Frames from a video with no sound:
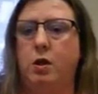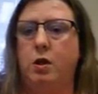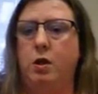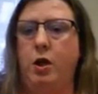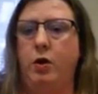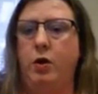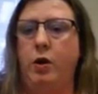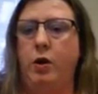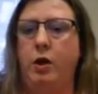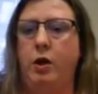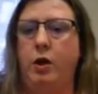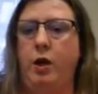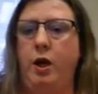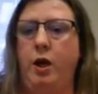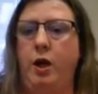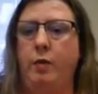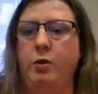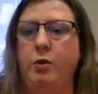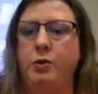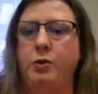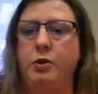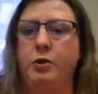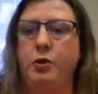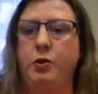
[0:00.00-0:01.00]
They are
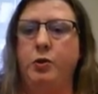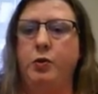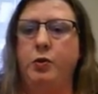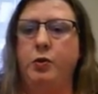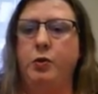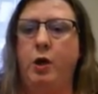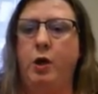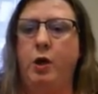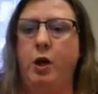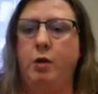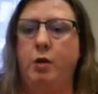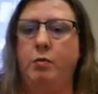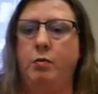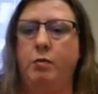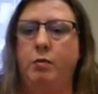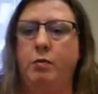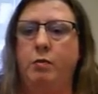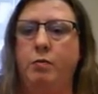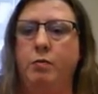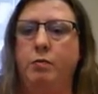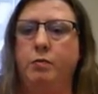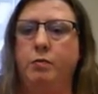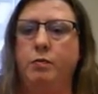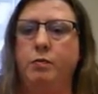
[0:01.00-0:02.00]
unable to
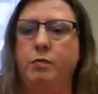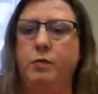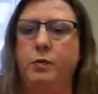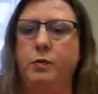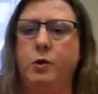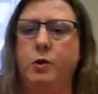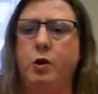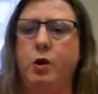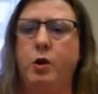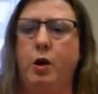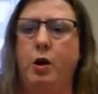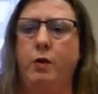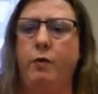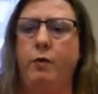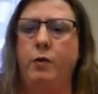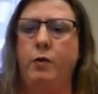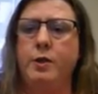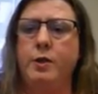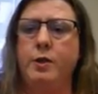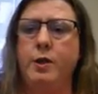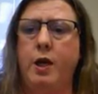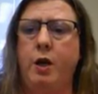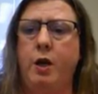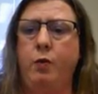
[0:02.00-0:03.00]

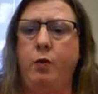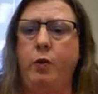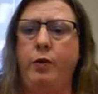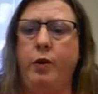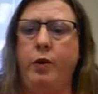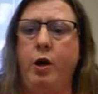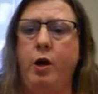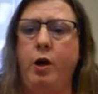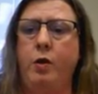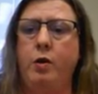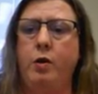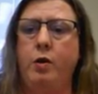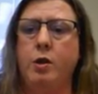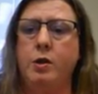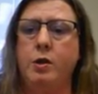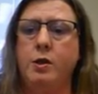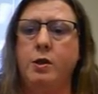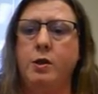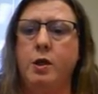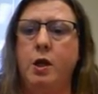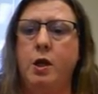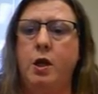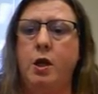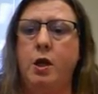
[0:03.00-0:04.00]
conversate with
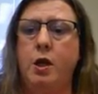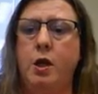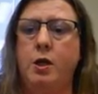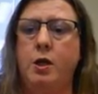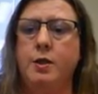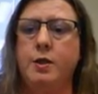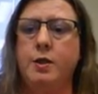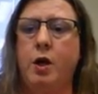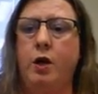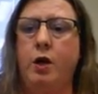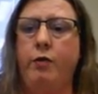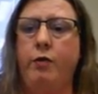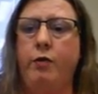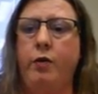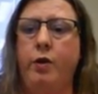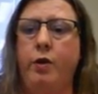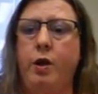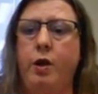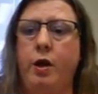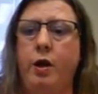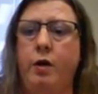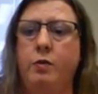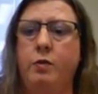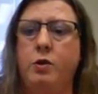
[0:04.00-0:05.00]
others. It is hard for
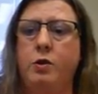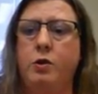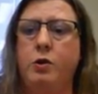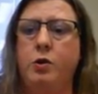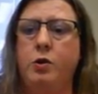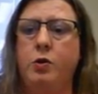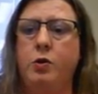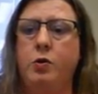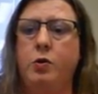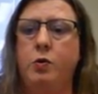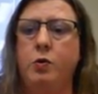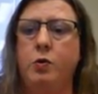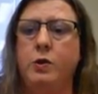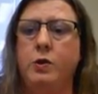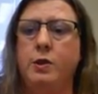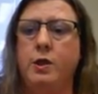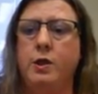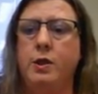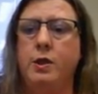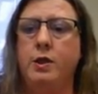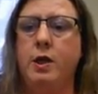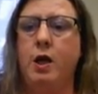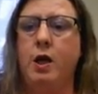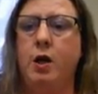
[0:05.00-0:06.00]
them to
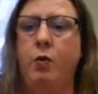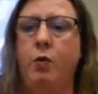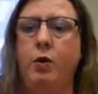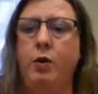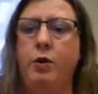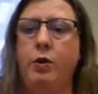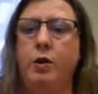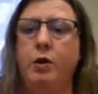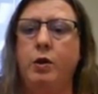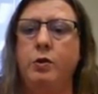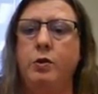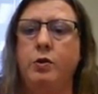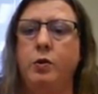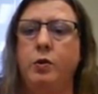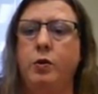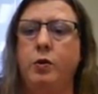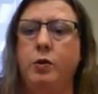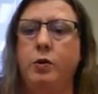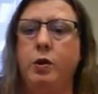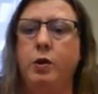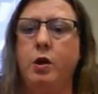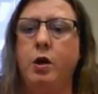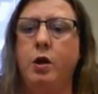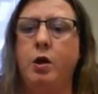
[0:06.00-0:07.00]
sit down with an
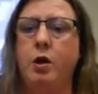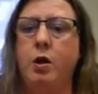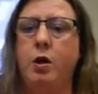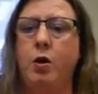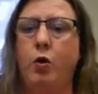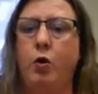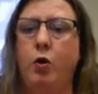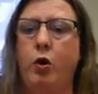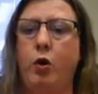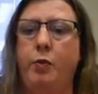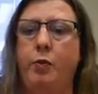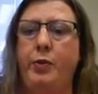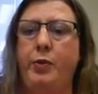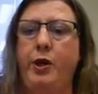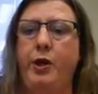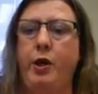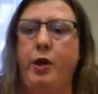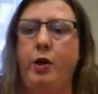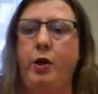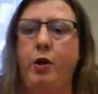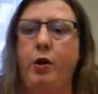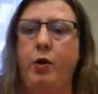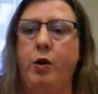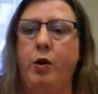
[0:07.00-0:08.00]
adult or a
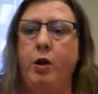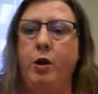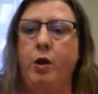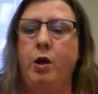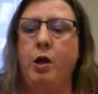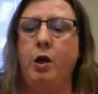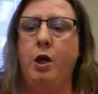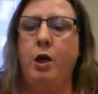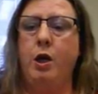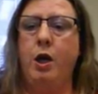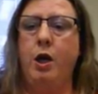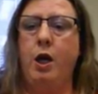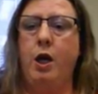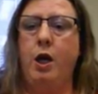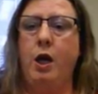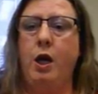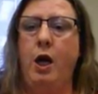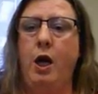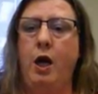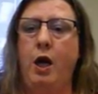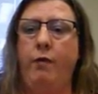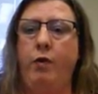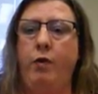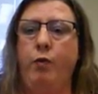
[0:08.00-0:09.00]
peer and
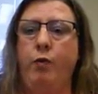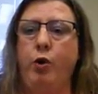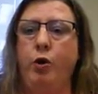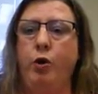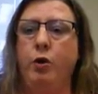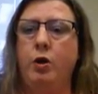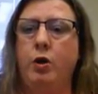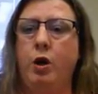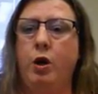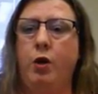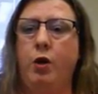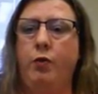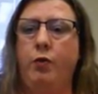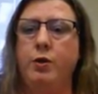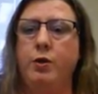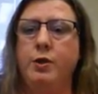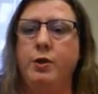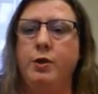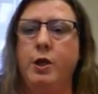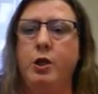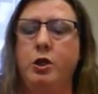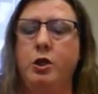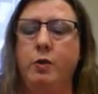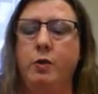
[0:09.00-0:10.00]
have a real
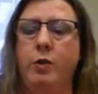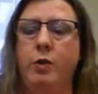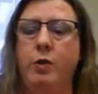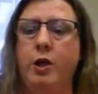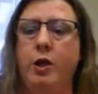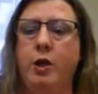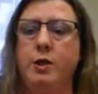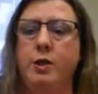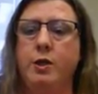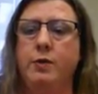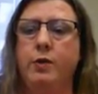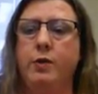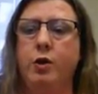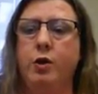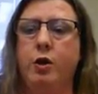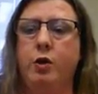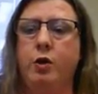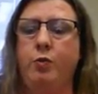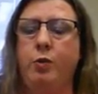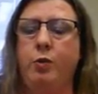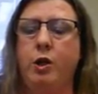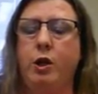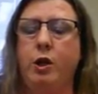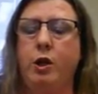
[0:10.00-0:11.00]
conversation because of their
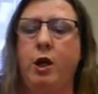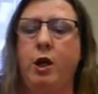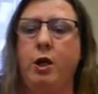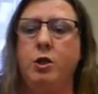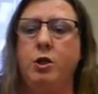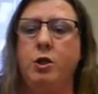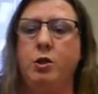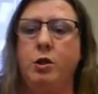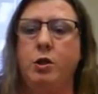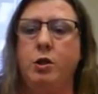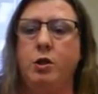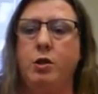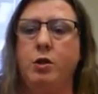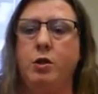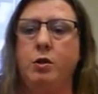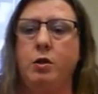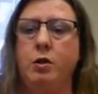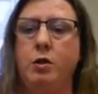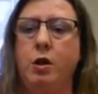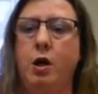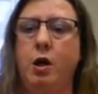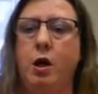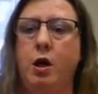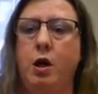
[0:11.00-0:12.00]
communication
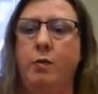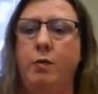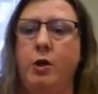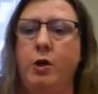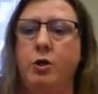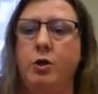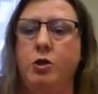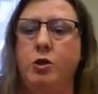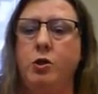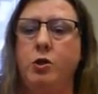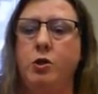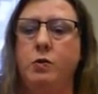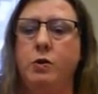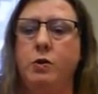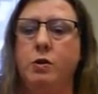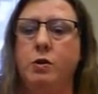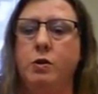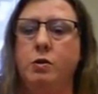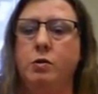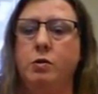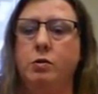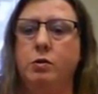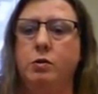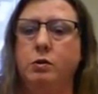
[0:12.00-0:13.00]

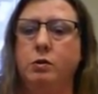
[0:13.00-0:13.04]
issues.